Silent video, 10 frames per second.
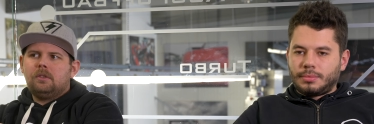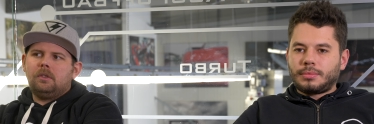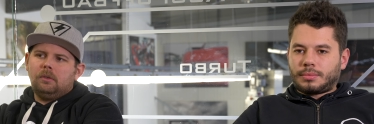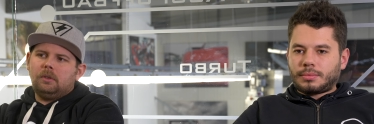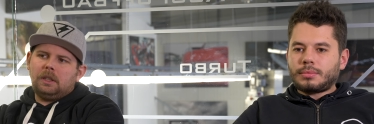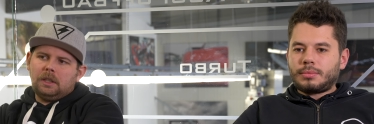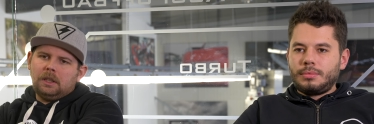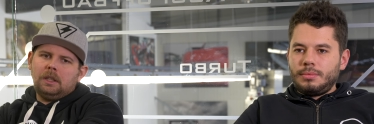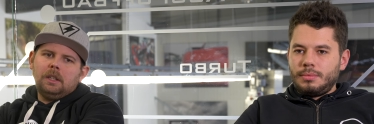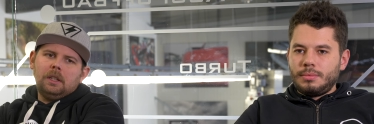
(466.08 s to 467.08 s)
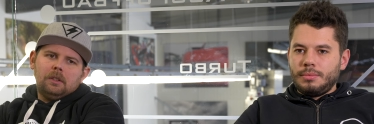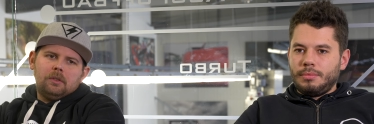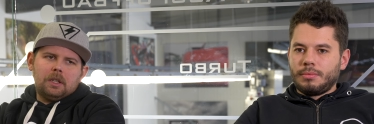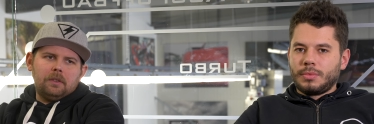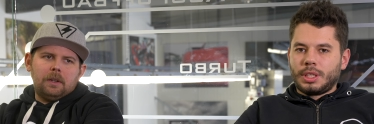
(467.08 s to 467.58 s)
Speaker 1: to. Uh,
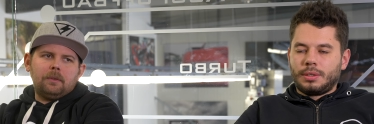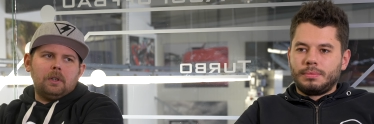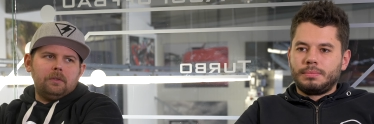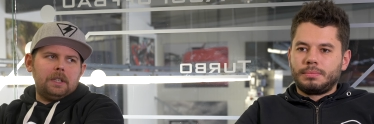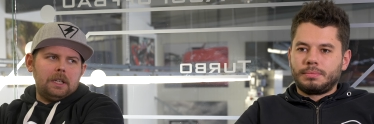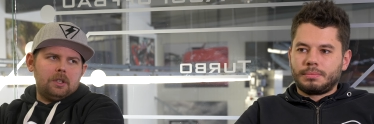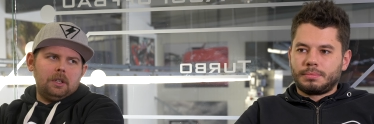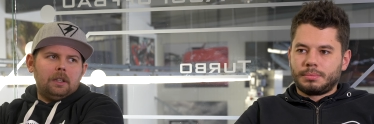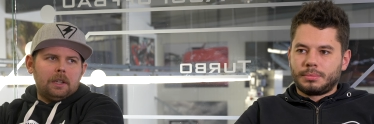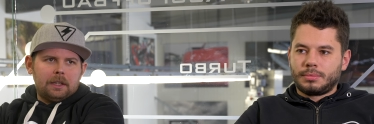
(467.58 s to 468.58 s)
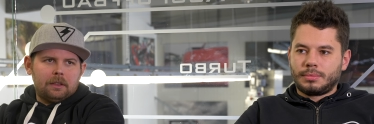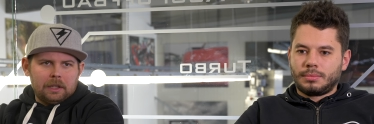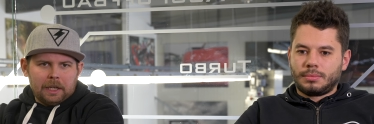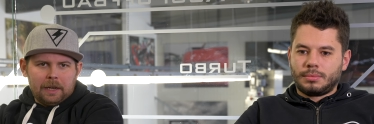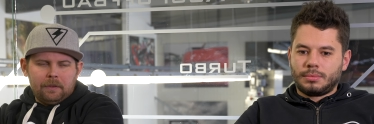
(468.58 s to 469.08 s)
to give them confidential that,
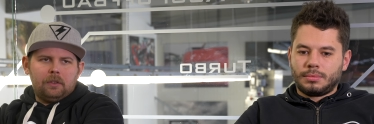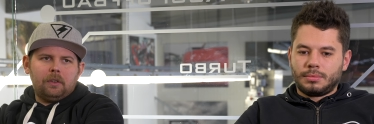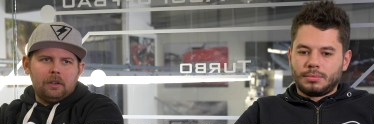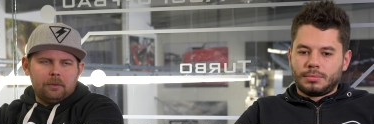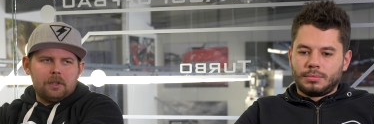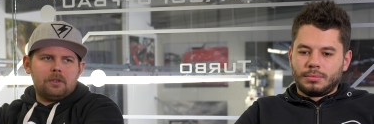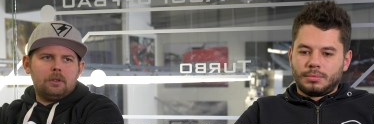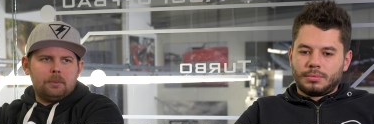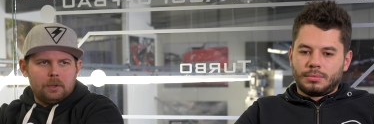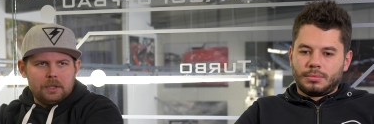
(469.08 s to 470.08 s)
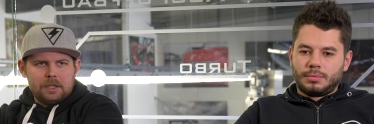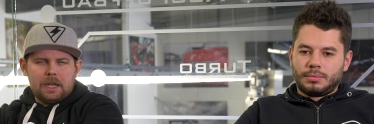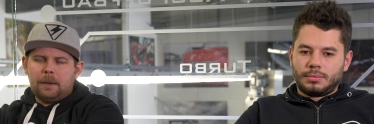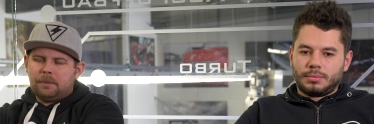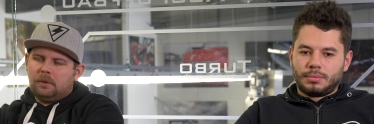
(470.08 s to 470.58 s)
that MX-5 with the turbo is
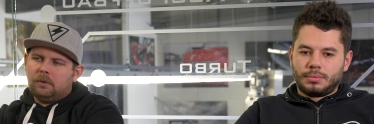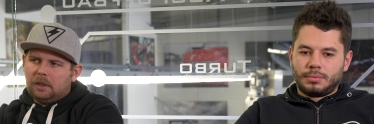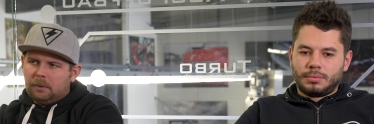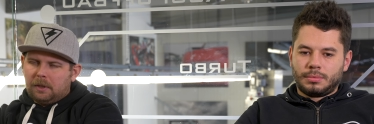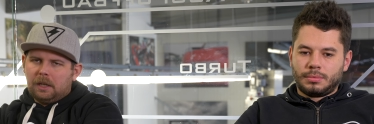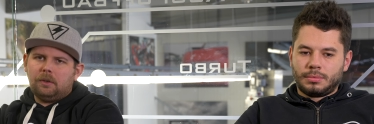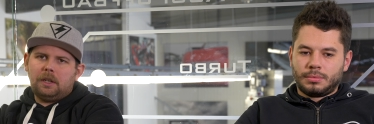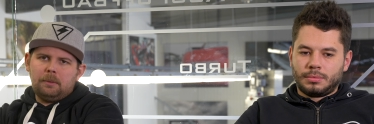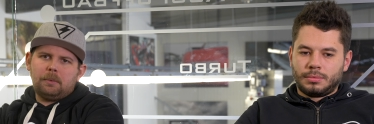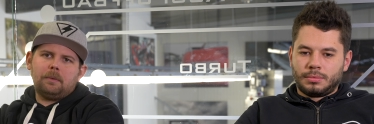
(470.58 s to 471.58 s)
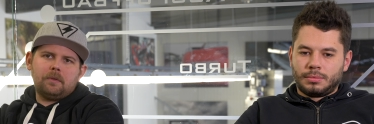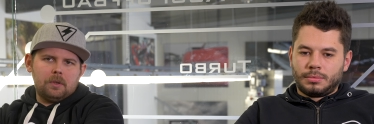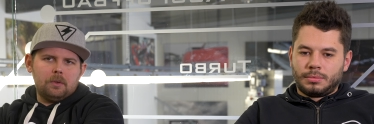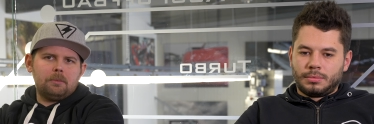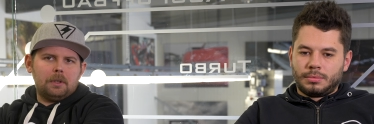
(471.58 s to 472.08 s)
absolutely without any problems
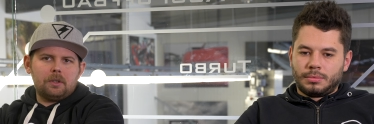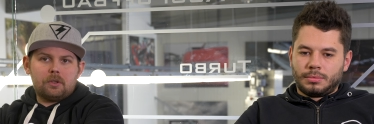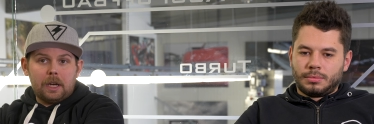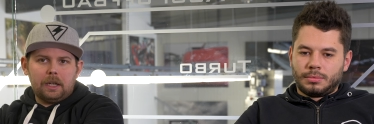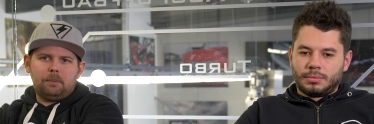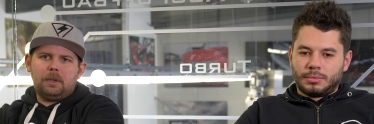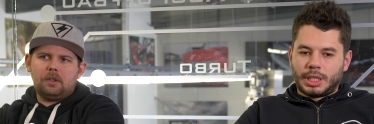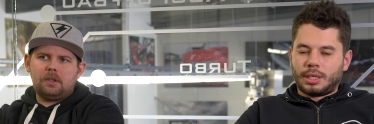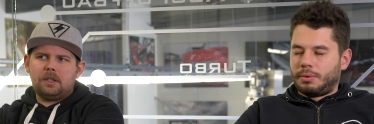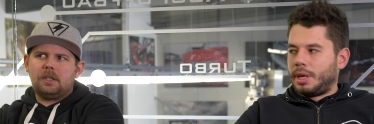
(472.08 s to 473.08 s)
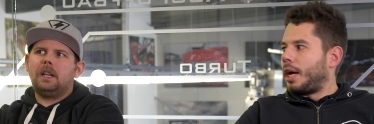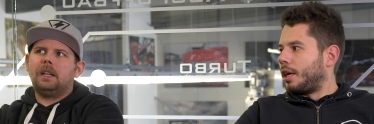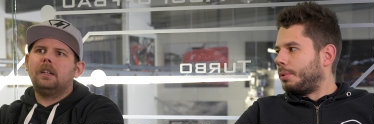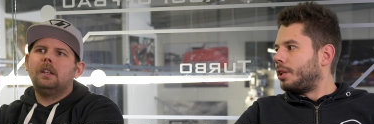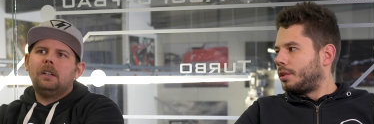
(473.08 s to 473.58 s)
usable on track because yeah,
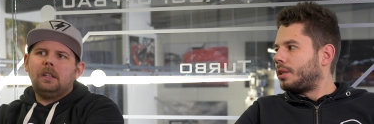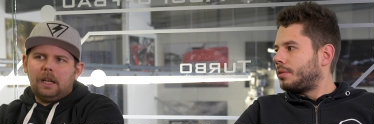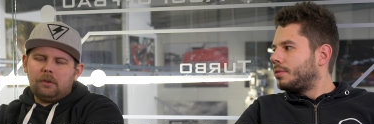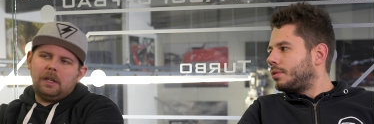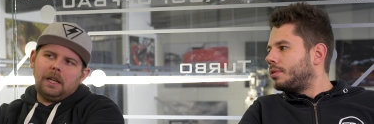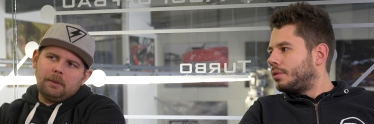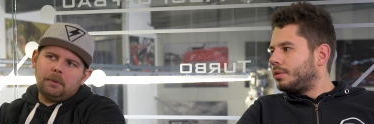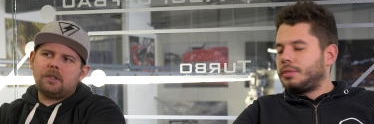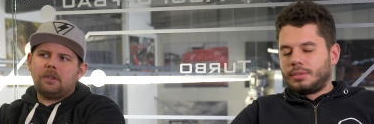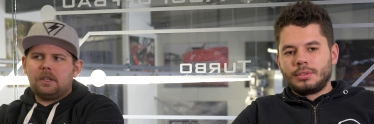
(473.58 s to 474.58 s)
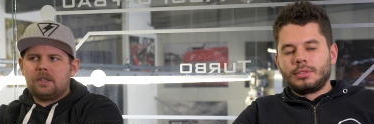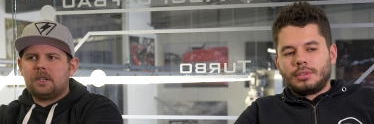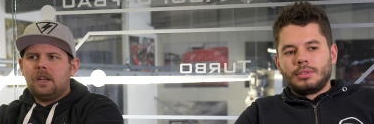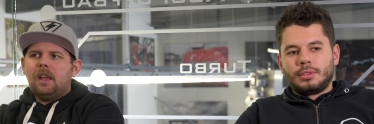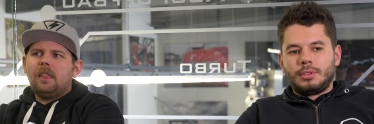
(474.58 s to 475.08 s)
reliable yeah. and reliable. So this
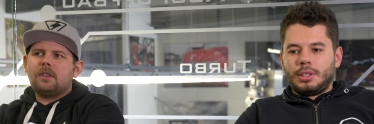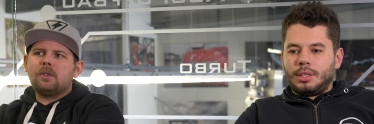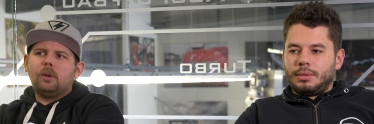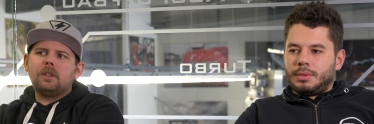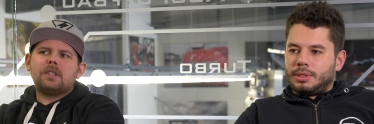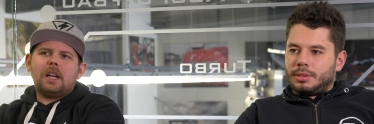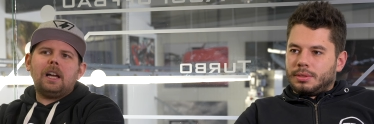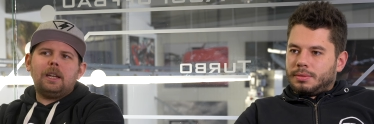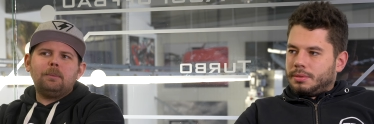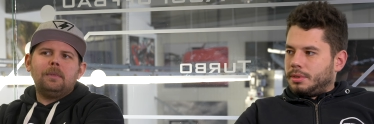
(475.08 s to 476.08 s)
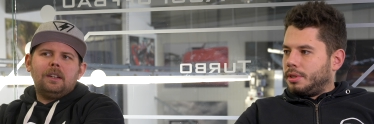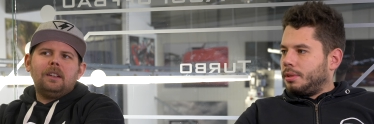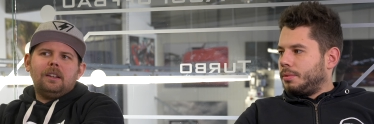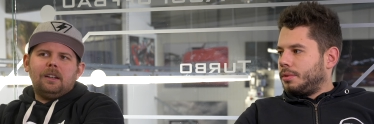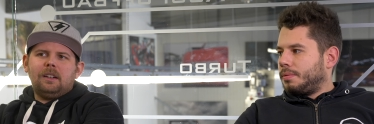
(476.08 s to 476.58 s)
is this is all the time.
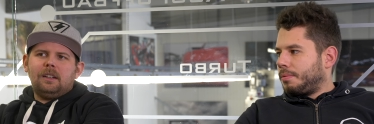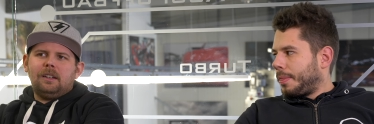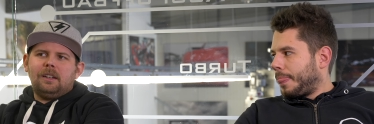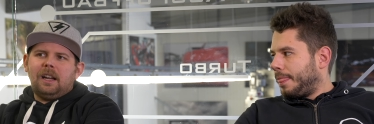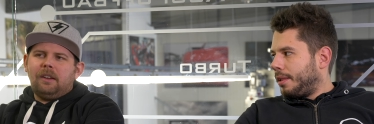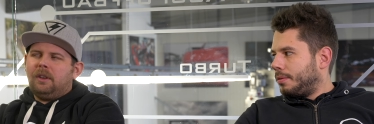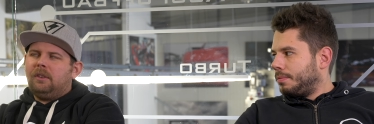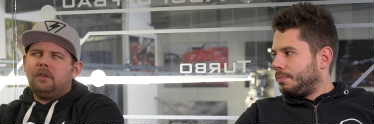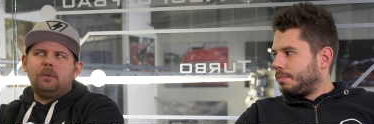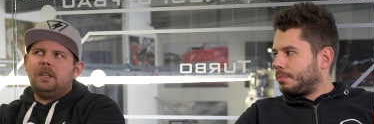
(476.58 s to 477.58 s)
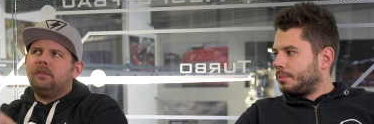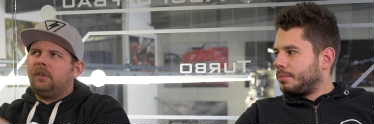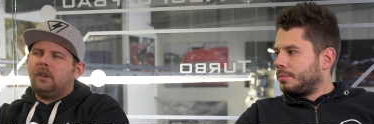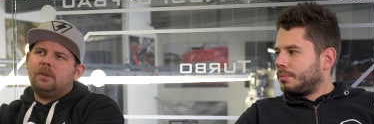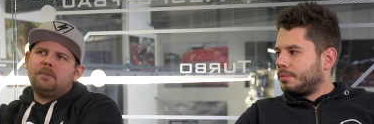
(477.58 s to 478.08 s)
Uh, if you read in
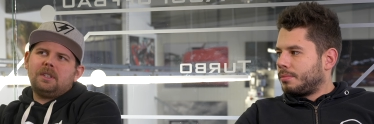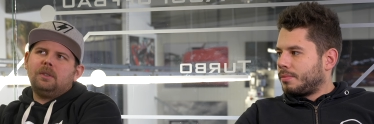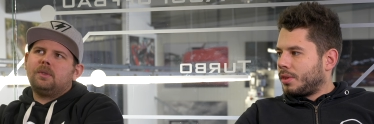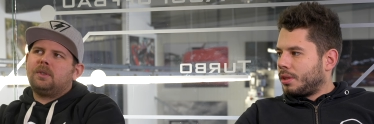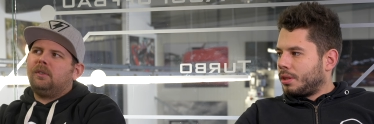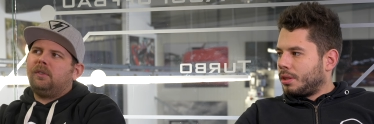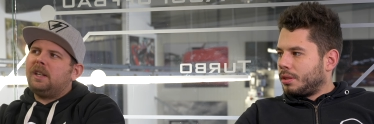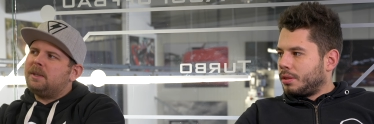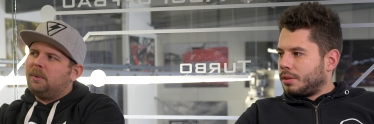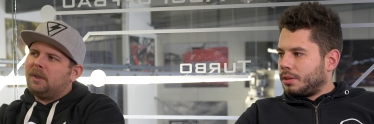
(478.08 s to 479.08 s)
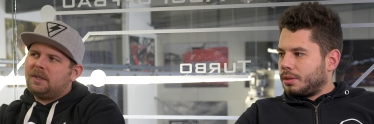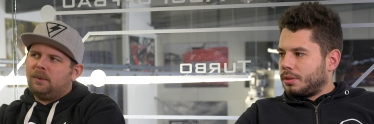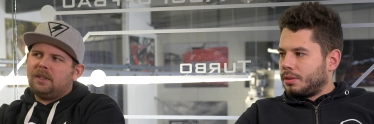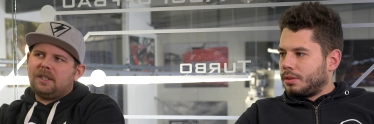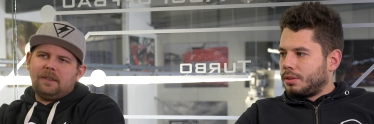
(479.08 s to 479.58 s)
forums and also in Facebook, it's
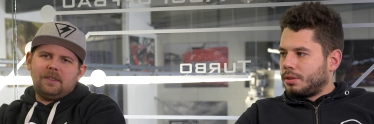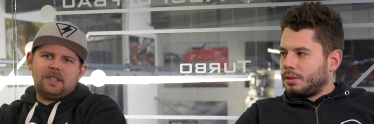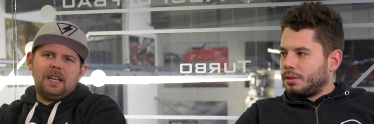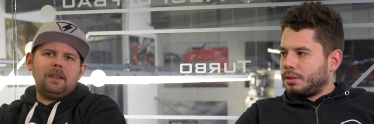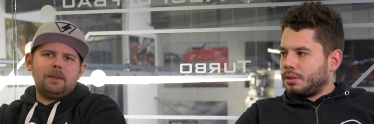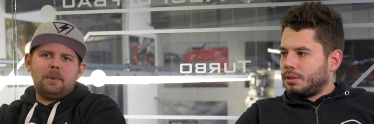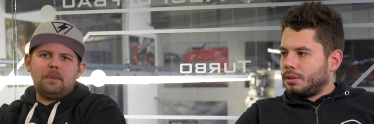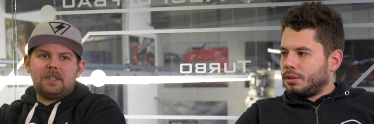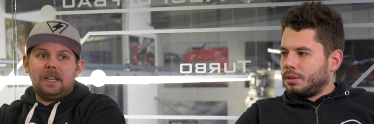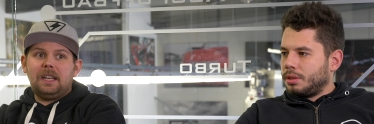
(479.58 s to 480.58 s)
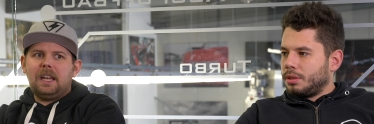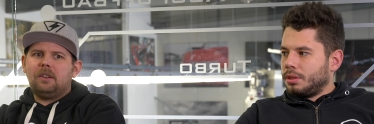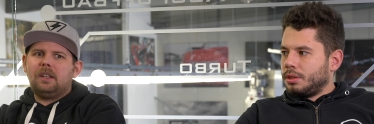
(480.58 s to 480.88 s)
all the time the same. The people saying, yeah, you